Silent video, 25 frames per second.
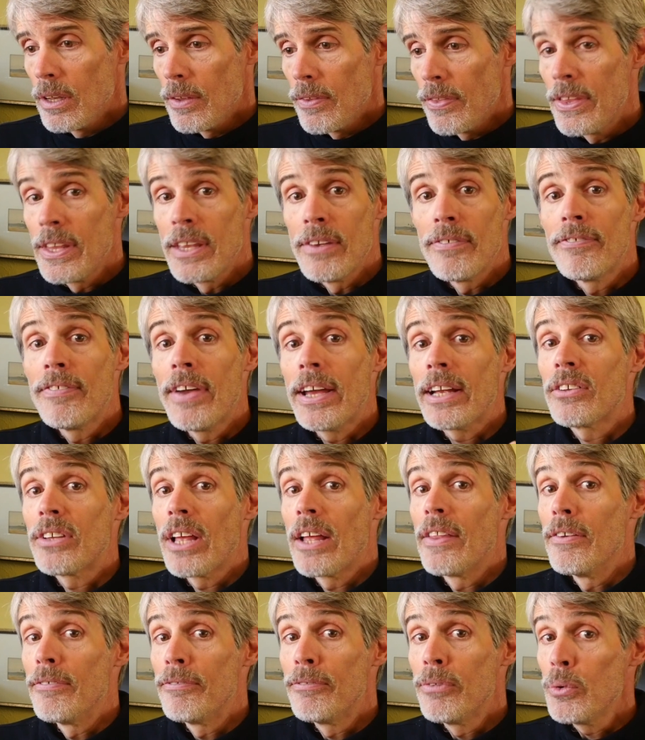The effect
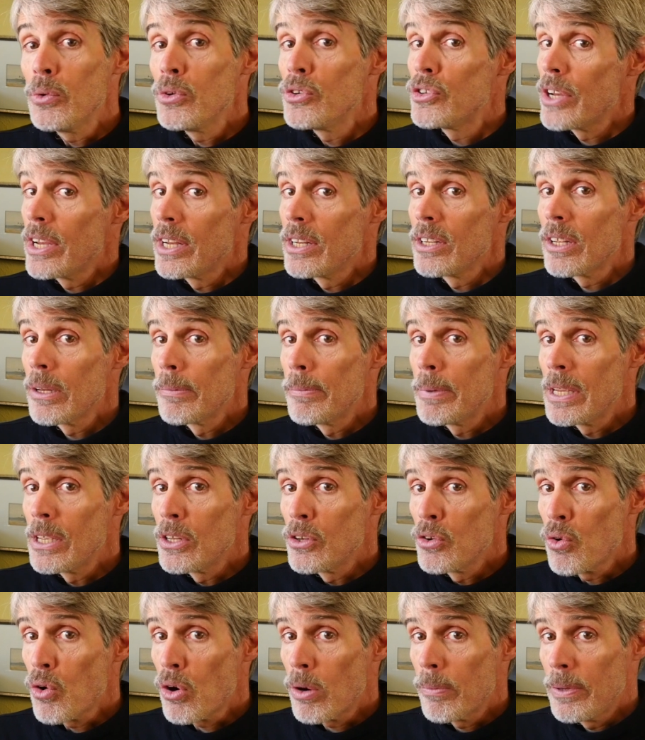on the food chain can be
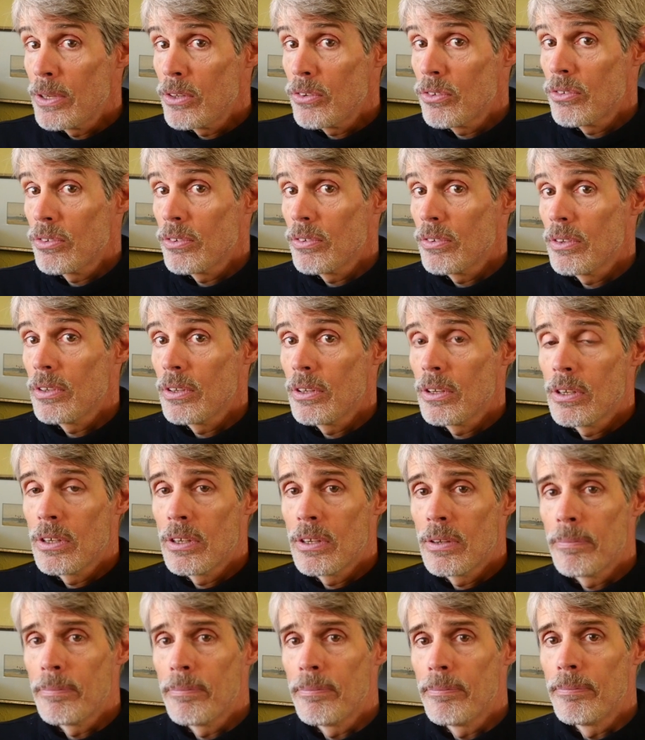enormous.
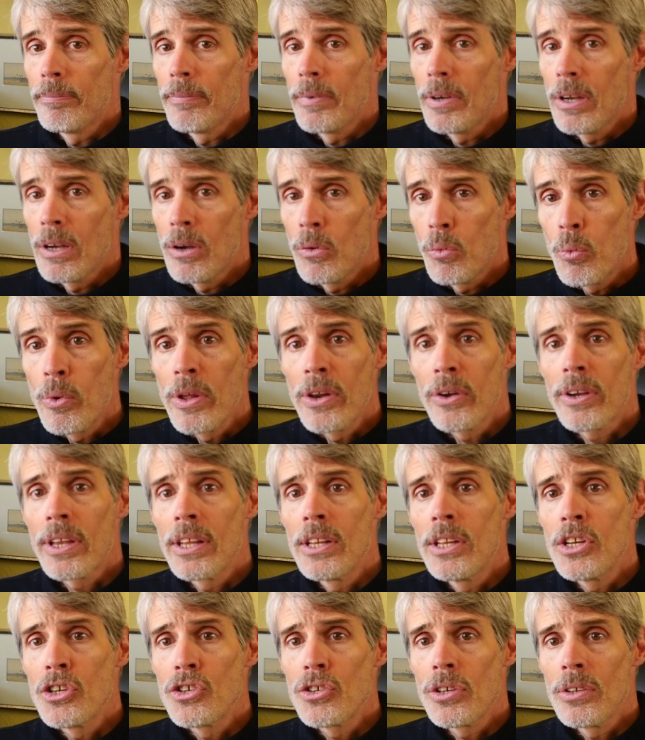Winter
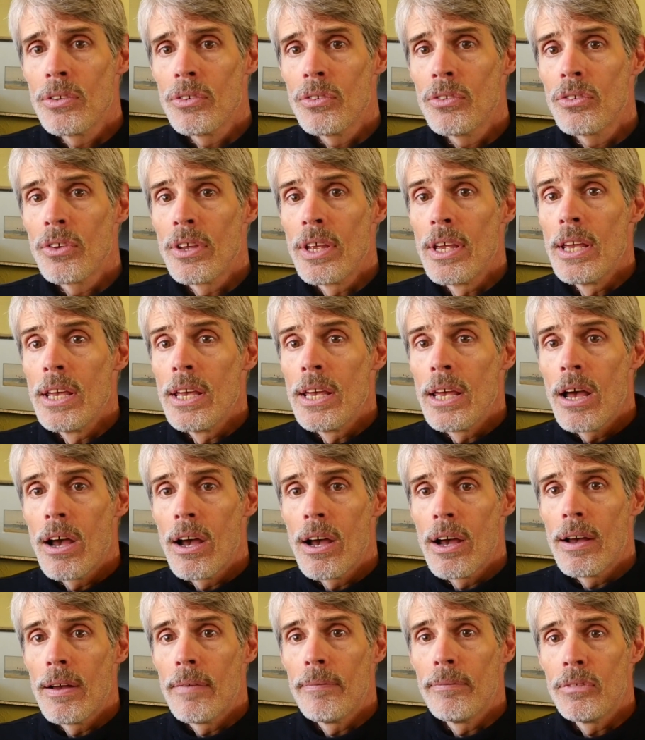conditions
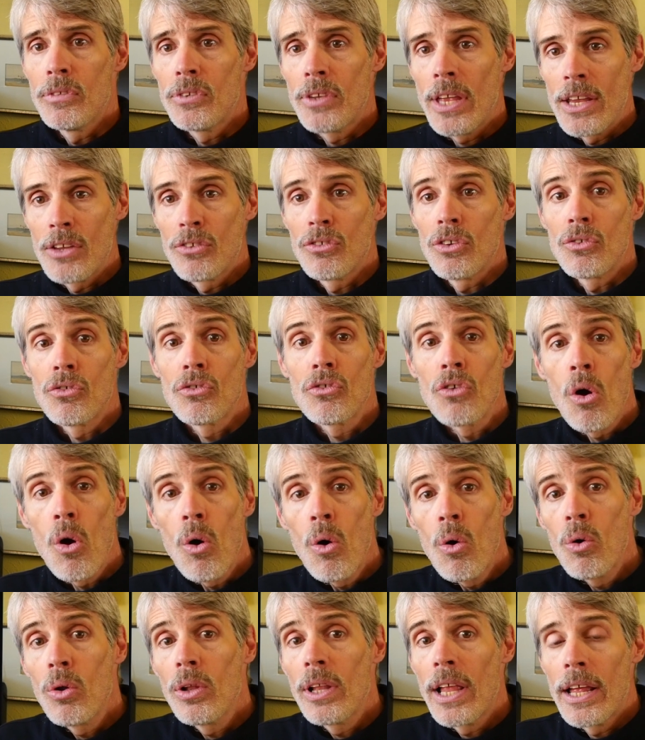takes its
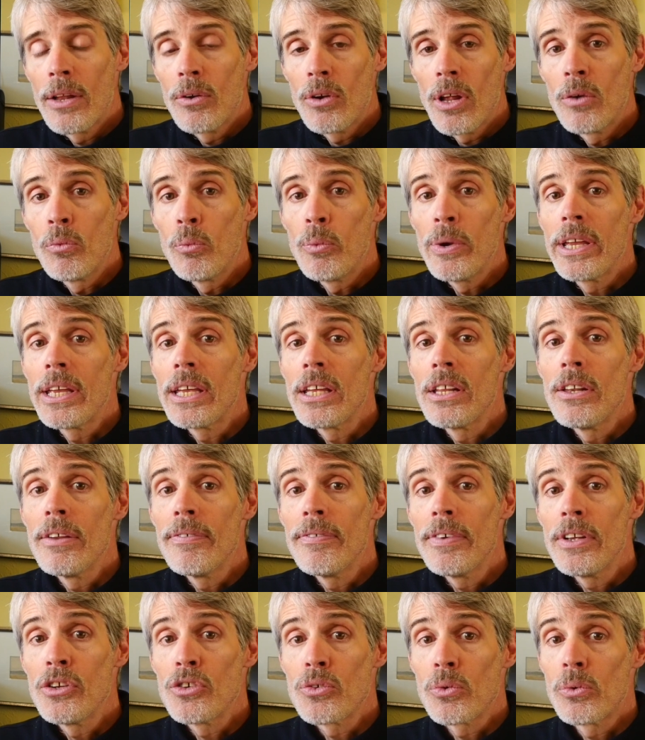toll on weak
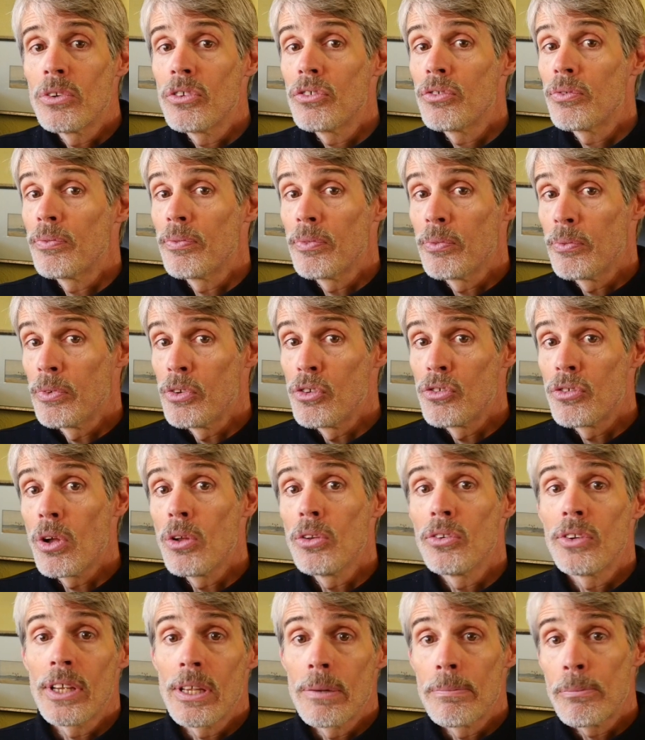individuals,
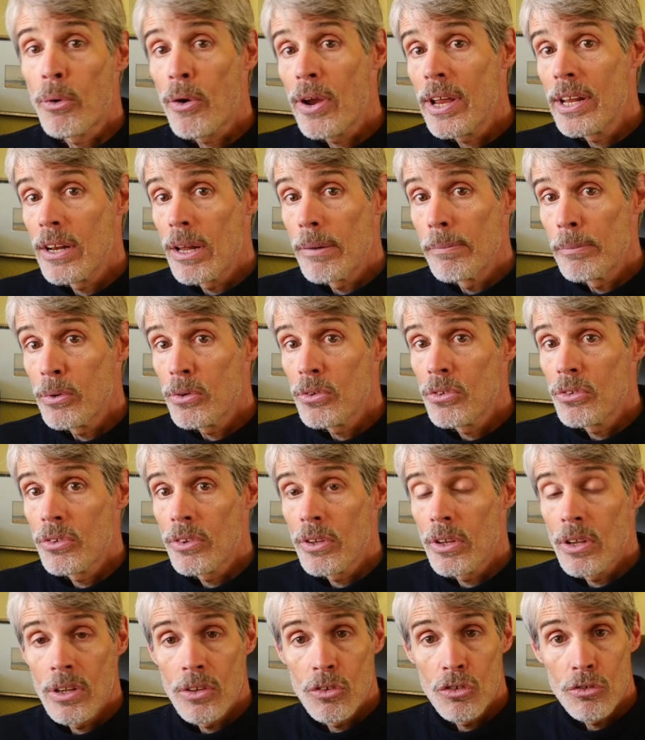resulting in prey
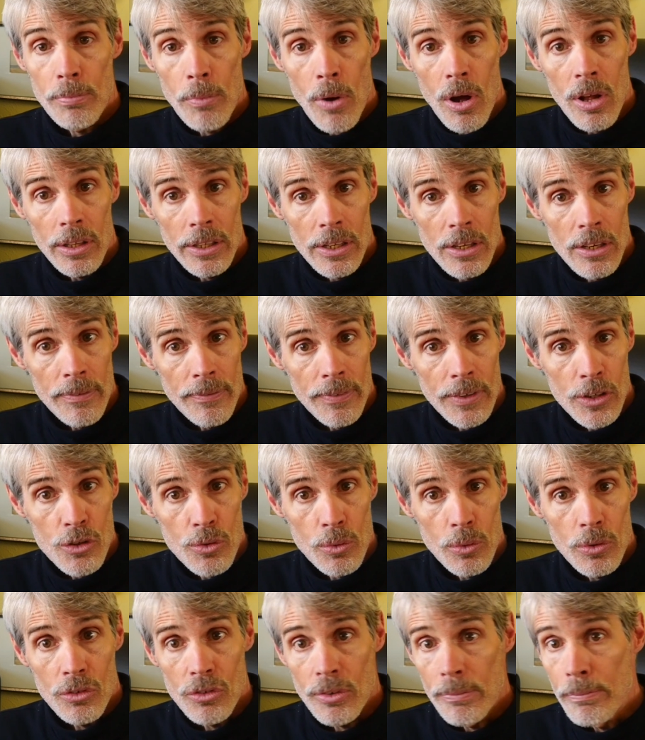numbers, small
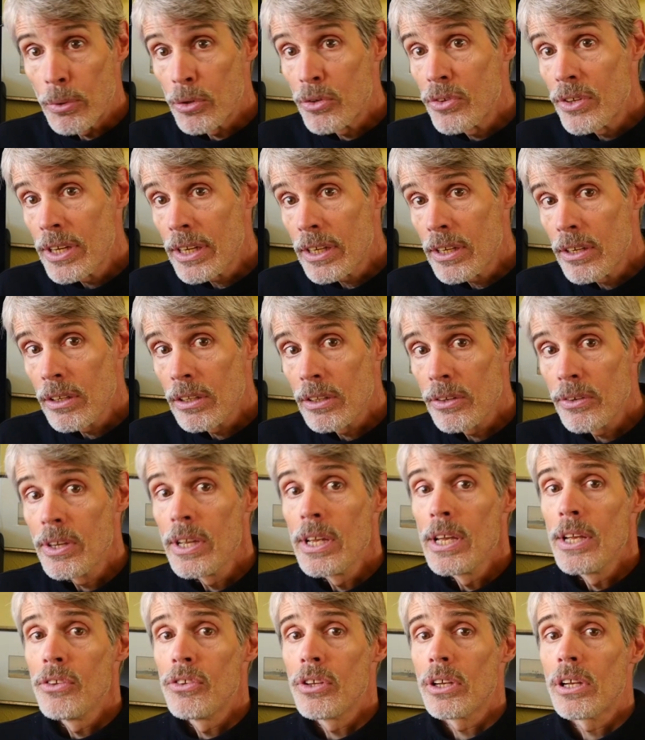individuals in particular,
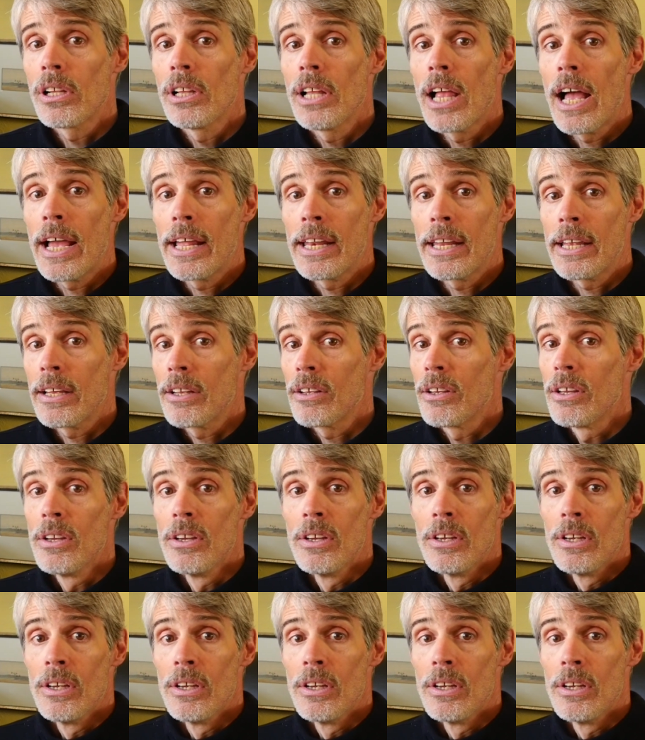declining